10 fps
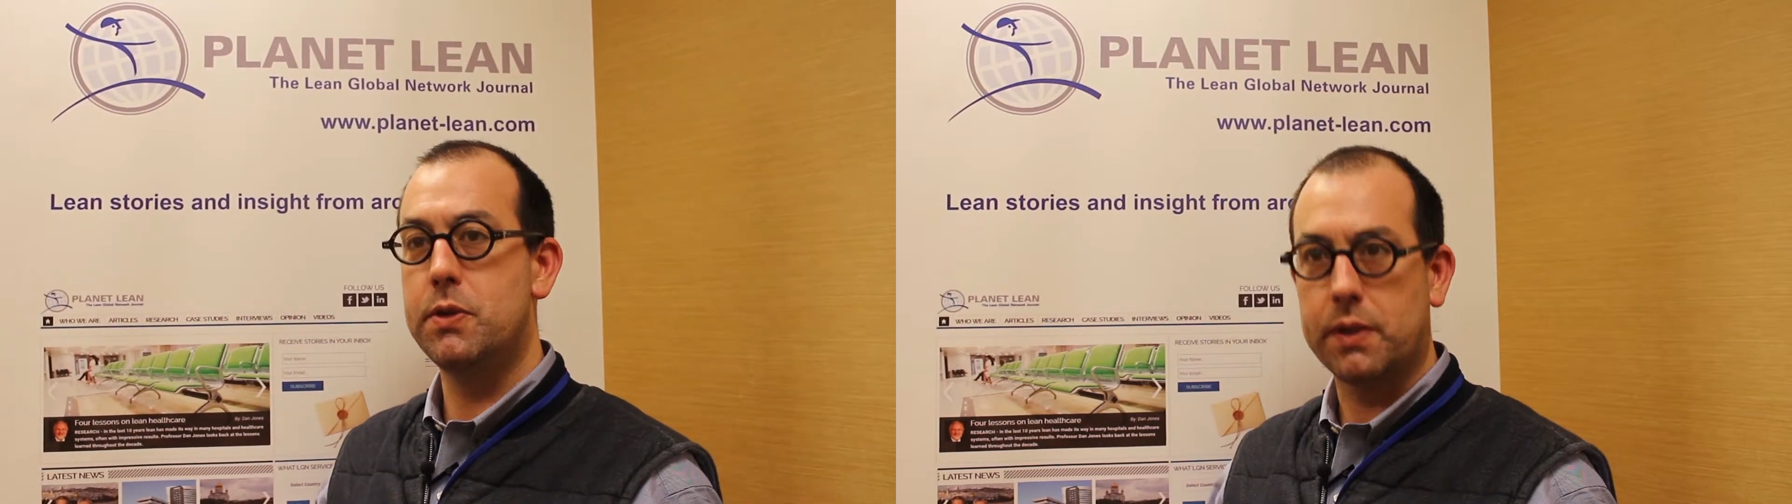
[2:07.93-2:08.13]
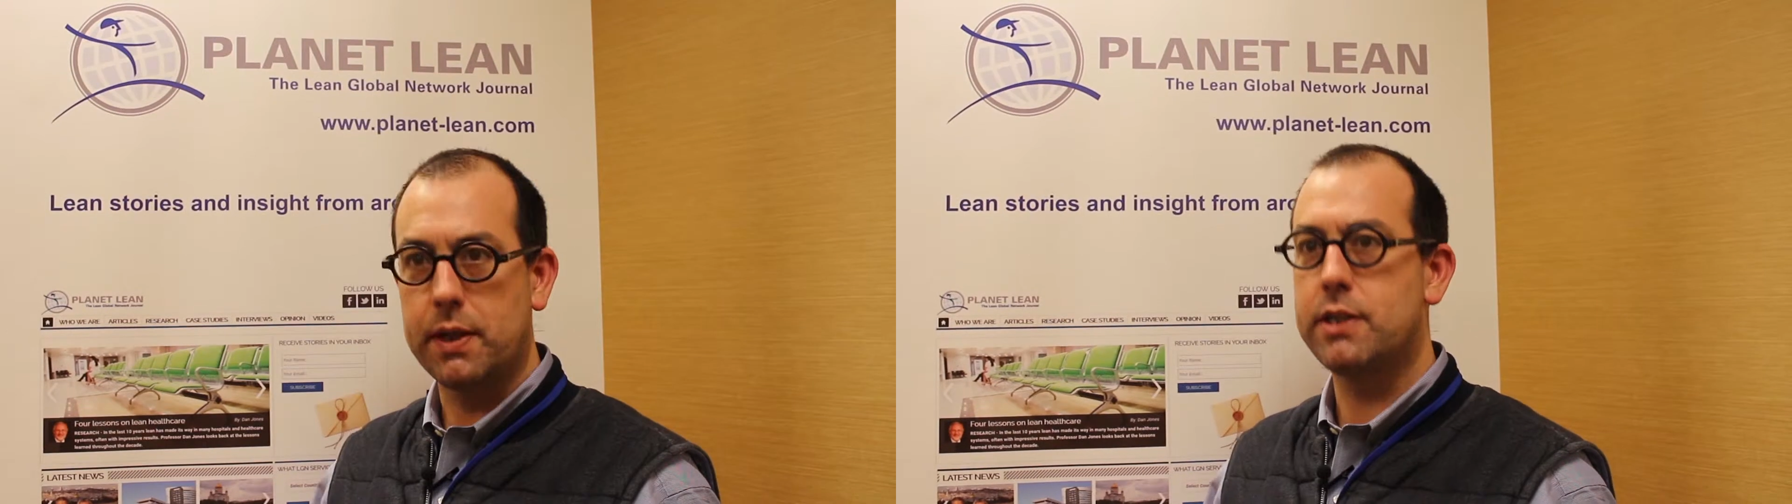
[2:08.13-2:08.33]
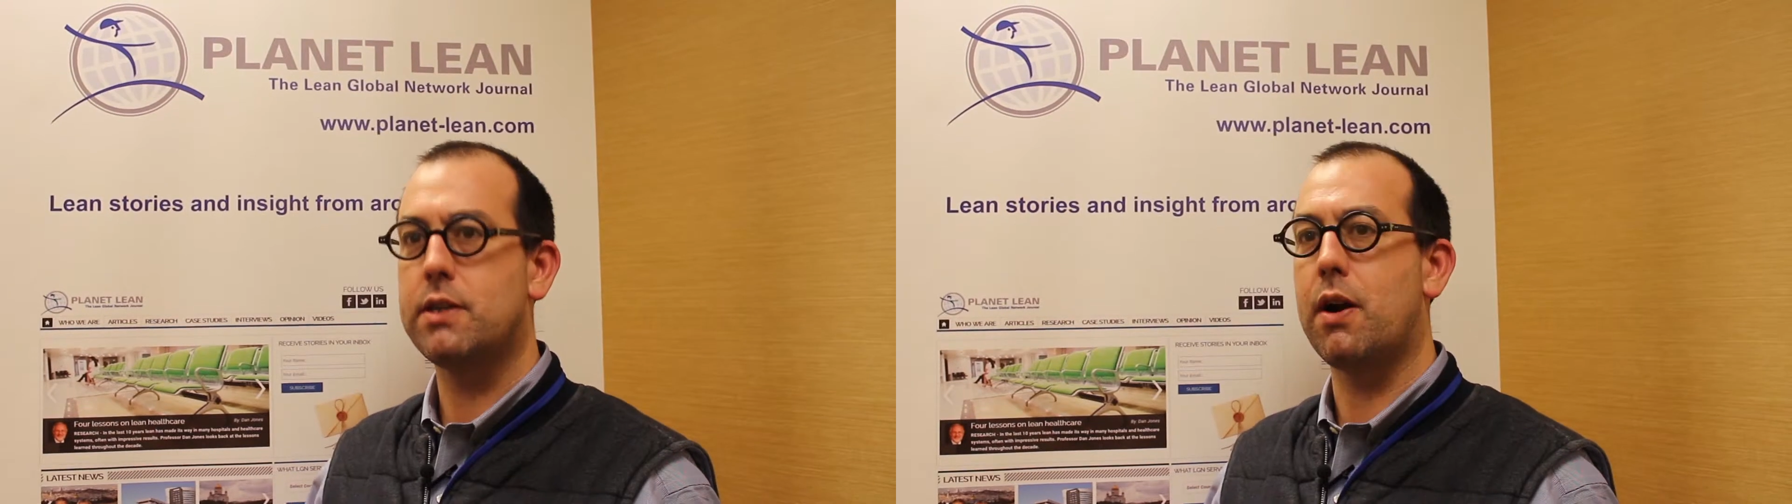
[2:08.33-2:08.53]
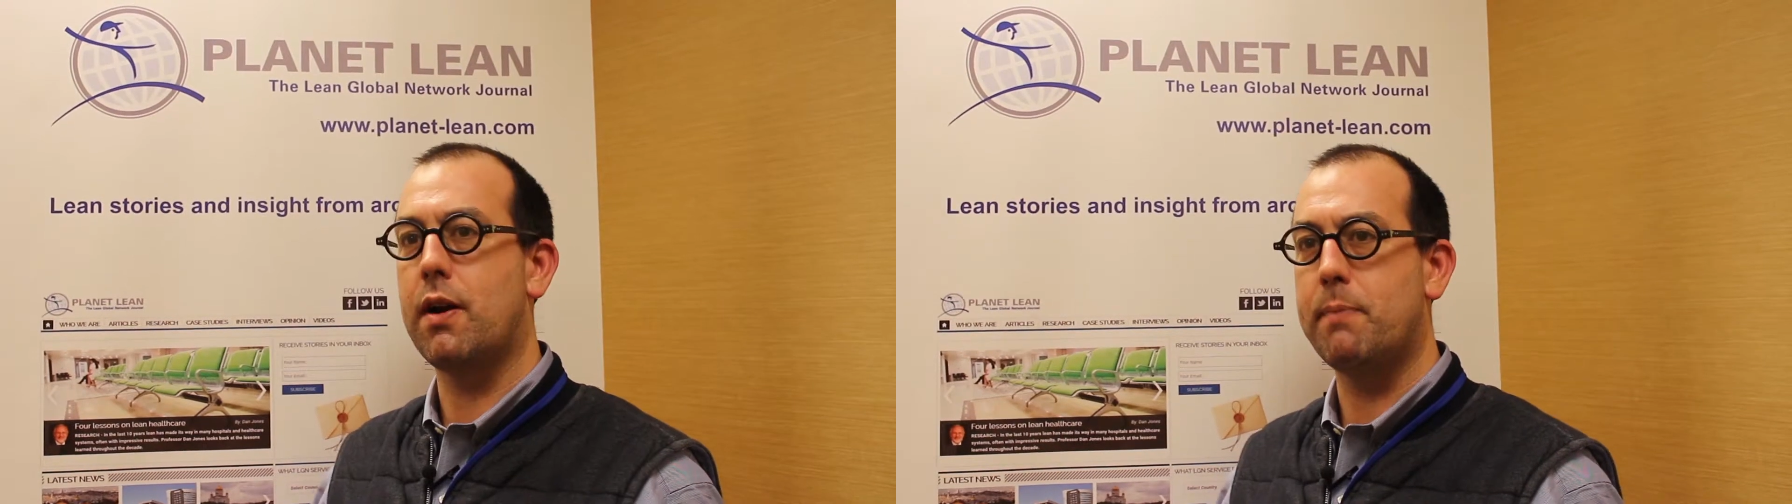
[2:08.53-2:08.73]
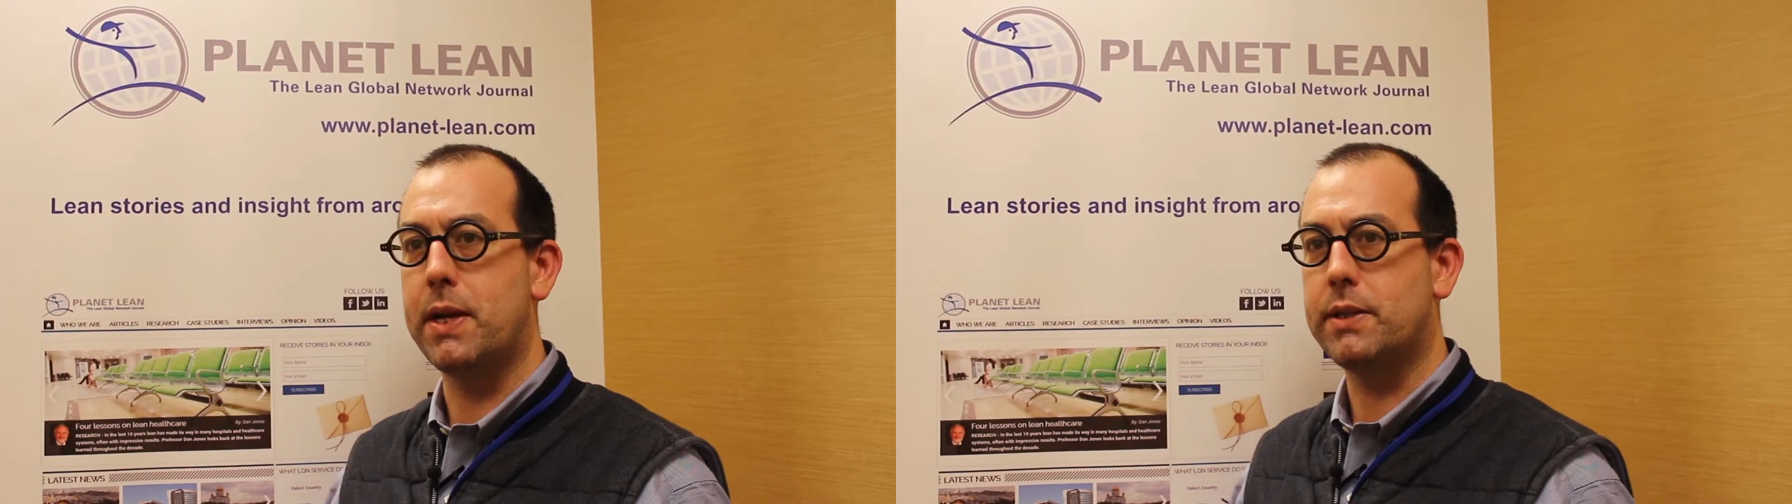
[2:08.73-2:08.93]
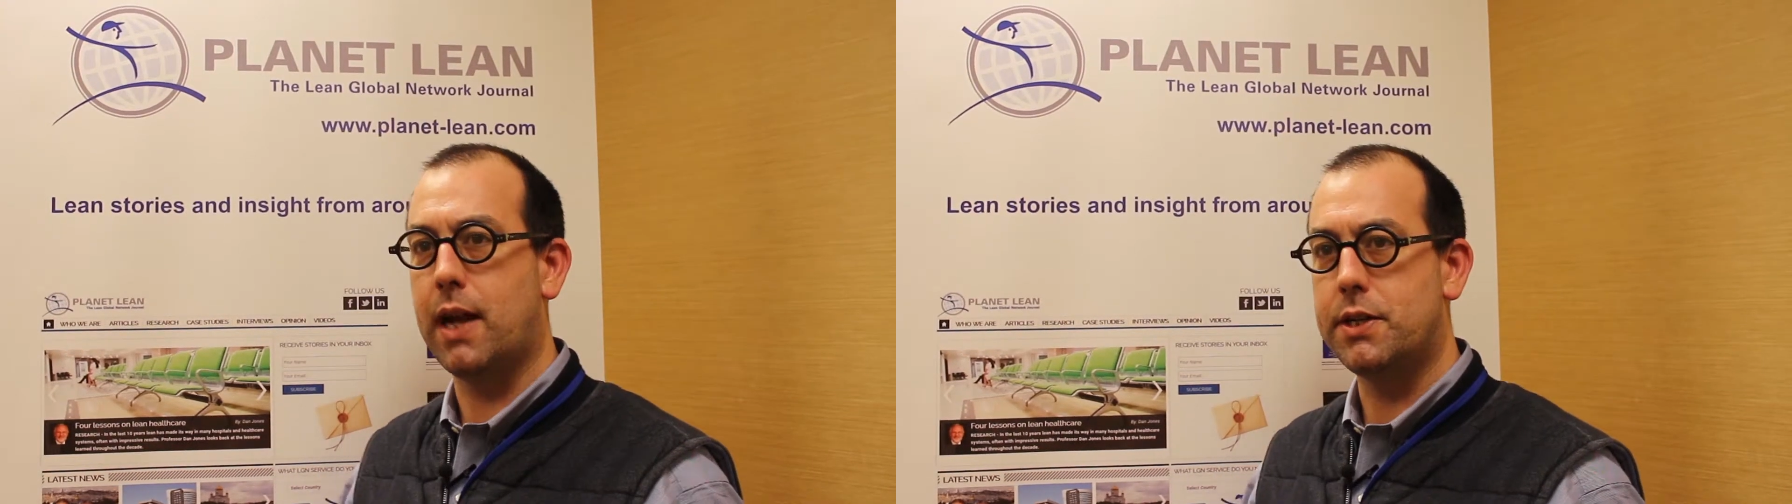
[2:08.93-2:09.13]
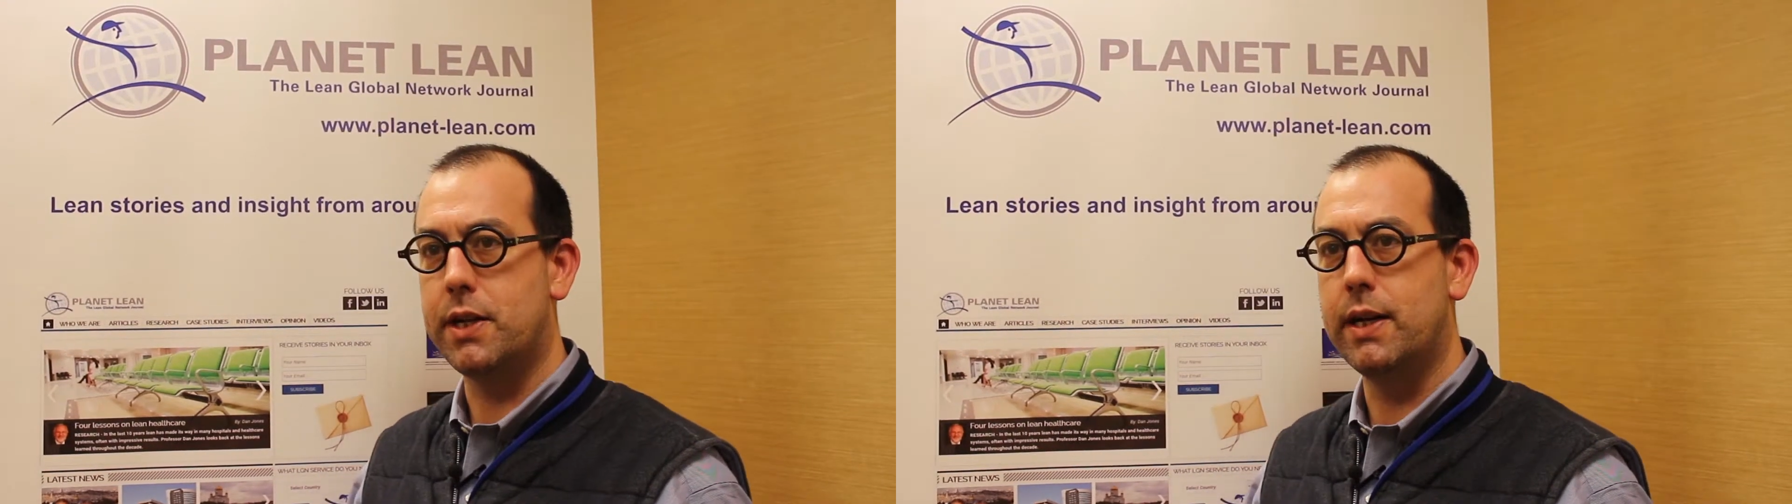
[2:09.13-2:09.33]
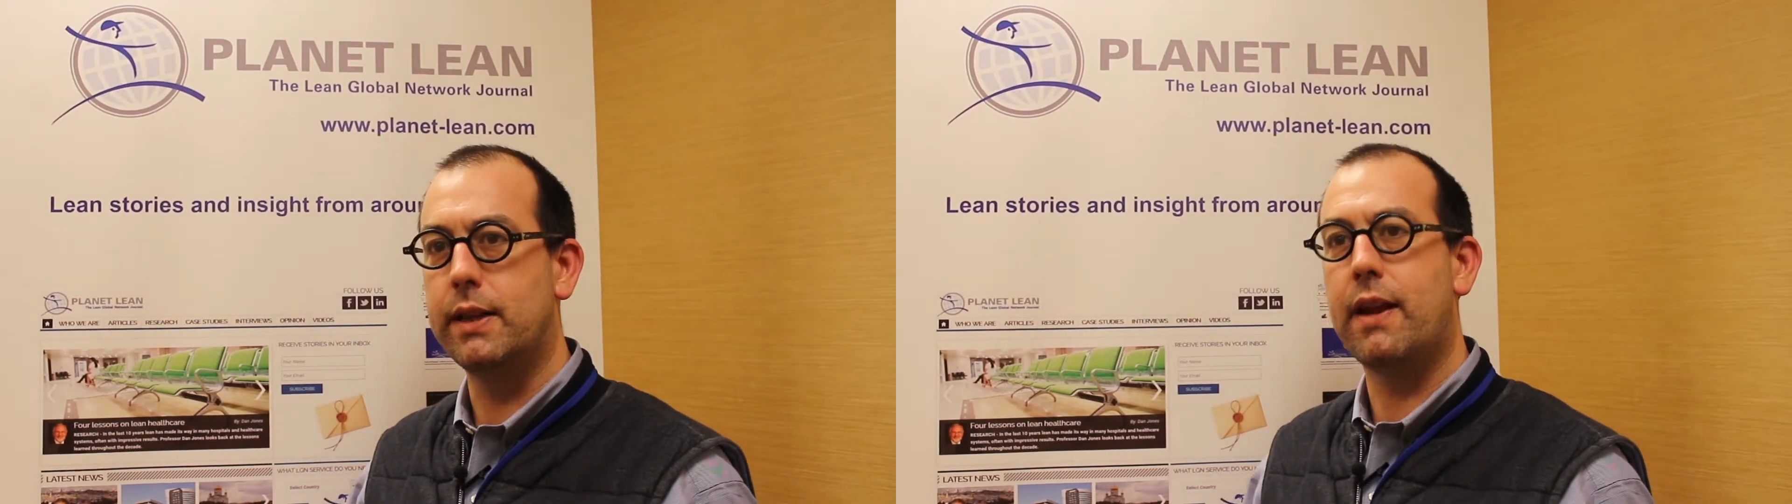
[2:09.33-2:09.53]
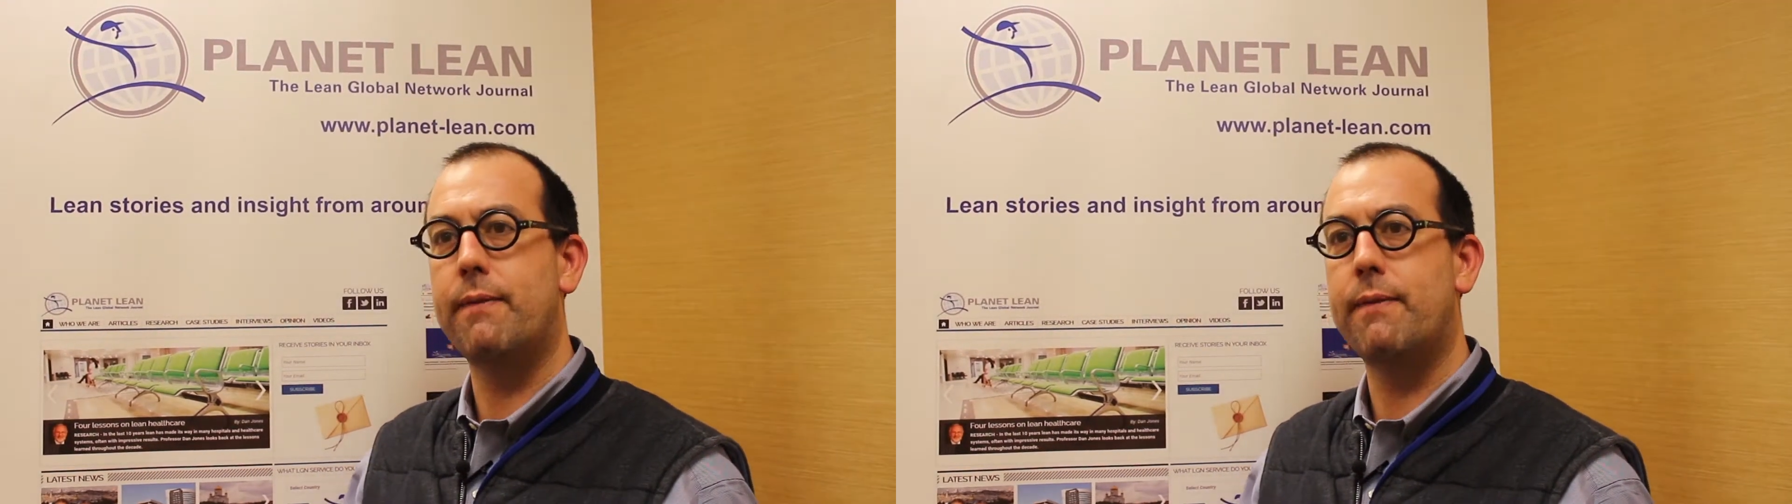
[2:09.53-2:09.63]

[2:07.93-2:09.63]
usually start off by sketching and